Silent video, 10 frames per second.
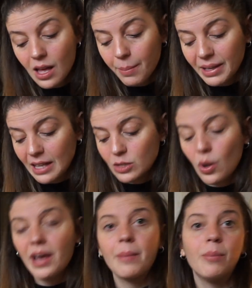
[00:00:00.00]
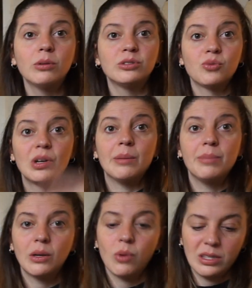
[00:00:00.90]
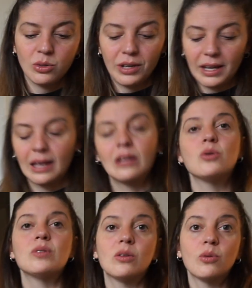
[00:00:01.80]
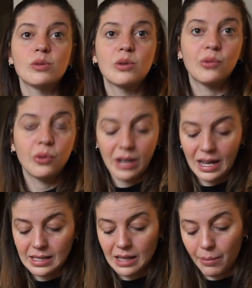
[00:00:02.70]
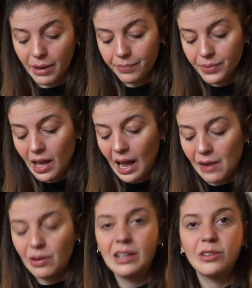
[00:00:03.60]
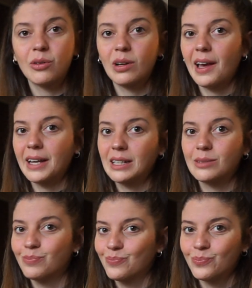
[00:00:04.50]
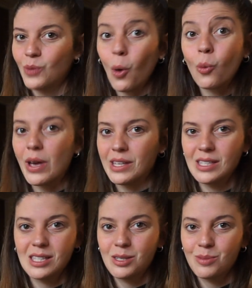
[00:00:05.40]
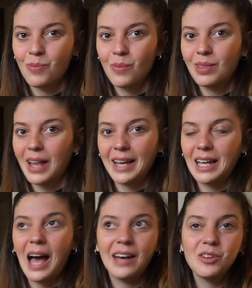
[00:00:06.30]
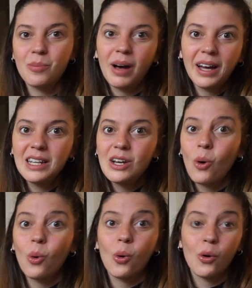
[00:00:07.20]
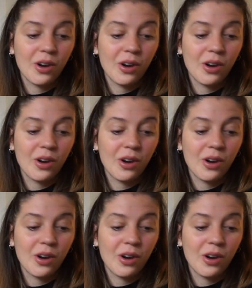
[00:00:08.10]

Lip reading: but that's why I bought really big ones so he can use it also for next summer. I really don't like waste like either money or